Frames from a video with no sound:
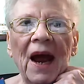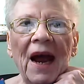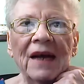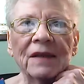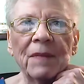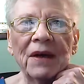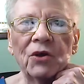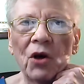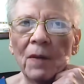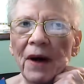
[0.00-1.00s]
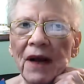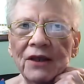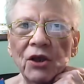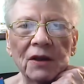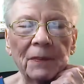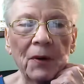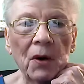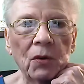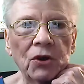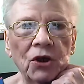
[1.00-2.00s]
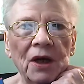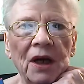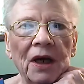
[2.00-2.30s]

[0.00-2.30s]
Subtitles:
As midterm elections approach,